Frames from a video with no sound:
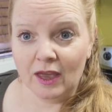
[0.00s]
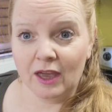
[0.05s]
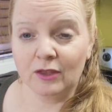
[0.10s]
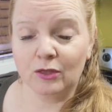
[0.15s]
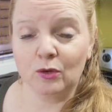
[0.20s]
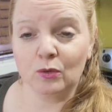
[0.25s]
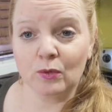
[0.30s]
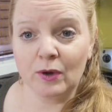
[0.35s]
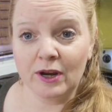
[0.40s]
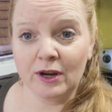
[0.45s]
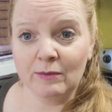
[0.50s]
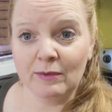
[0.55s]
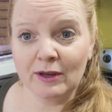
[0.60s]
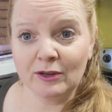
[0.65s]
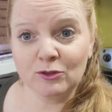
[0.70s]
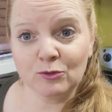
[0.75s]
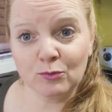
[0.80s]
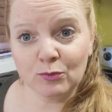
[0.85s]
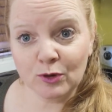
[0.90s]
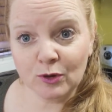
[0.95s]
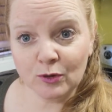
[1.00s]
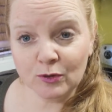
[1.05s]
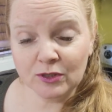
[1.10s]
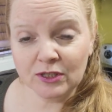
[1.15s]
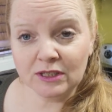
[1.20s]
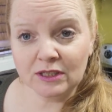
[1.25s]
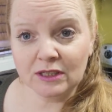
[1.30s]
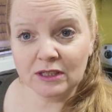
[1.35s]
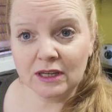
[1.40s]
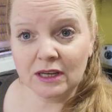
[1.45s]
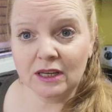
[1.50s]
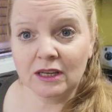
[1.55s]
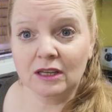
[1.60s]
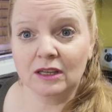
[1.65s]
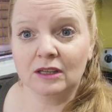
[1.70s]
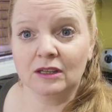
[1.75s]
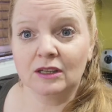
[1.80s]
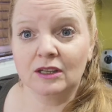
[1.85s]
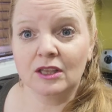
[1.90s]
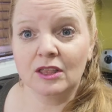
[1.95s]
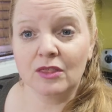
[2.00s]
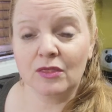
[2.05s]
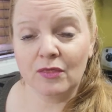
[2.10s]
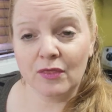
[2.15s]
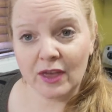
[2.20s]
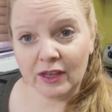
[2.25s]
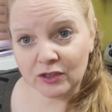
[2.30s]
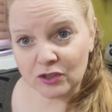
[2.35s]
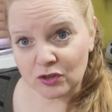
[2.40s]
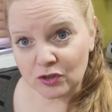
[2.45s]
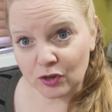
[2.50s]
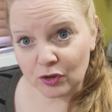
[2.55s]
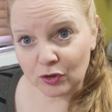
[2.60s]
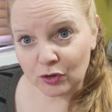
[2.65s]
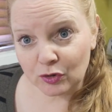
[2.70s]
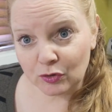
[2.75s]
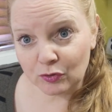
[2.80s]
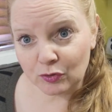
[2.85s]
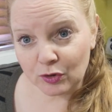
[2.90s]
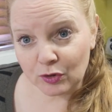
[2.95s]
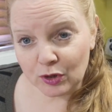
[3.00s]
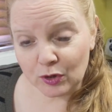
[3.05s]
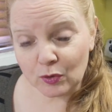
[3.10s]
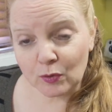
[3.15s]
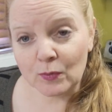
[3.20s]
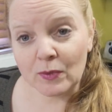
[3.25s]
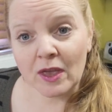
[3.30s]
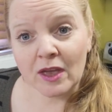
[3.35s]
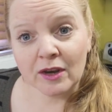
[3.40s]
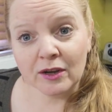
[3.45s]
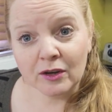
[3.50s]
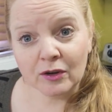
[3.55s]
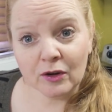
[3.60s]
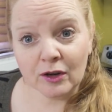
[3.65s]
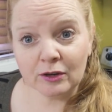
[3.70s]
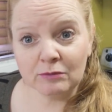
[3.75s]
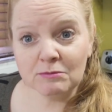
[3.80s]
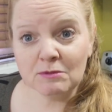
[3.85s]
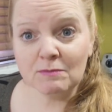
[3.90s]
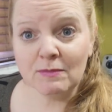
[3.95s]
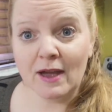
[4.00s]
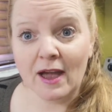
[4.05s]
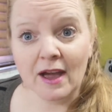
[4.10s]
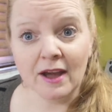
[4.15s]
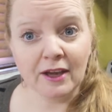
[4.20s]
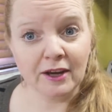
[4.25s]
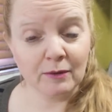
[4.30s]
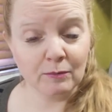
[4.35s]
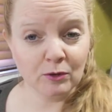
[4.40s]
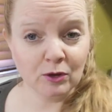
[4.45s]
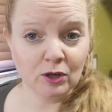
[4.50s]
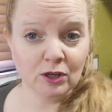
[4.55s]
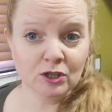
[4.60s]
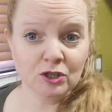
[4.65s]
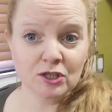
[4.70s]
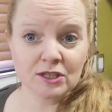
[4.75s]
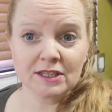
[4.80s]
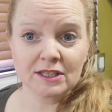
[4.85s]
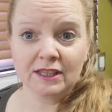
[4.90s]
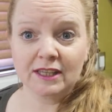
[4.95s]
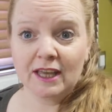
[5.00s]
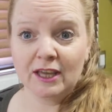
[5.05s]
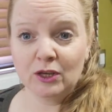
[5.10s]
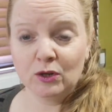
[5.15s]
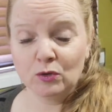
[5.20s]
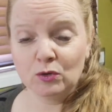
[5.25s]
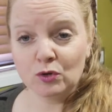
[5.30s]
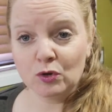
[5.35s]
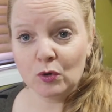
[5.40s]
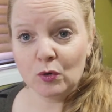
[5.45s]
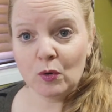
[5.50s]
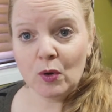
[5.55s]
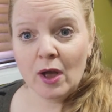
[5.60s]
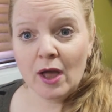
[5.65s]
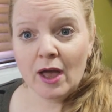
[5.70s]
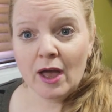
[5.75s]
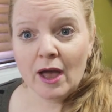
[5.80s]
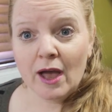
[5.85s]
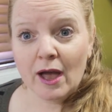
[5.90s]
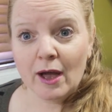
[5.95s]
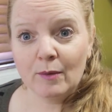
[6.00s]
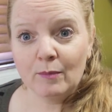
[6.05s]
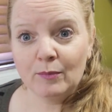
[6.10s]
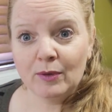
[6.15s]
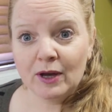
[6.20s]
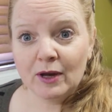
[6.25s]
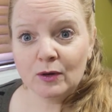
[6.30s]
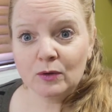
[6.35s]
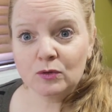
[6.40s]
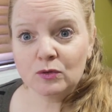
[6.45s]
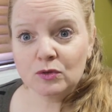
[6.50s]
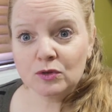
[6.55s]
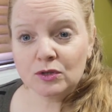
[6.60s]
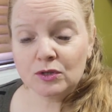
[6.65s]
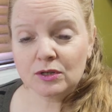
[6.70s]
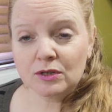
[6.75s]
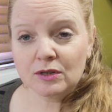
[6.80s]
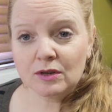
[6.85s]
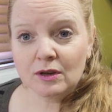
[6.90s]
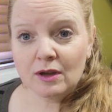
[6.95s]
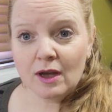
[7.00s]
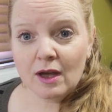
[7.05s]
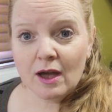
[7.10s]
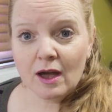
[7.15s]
and the right amount of protein a day, that's not good for you. Now I'm gonna be back and I'm gonna just let you know about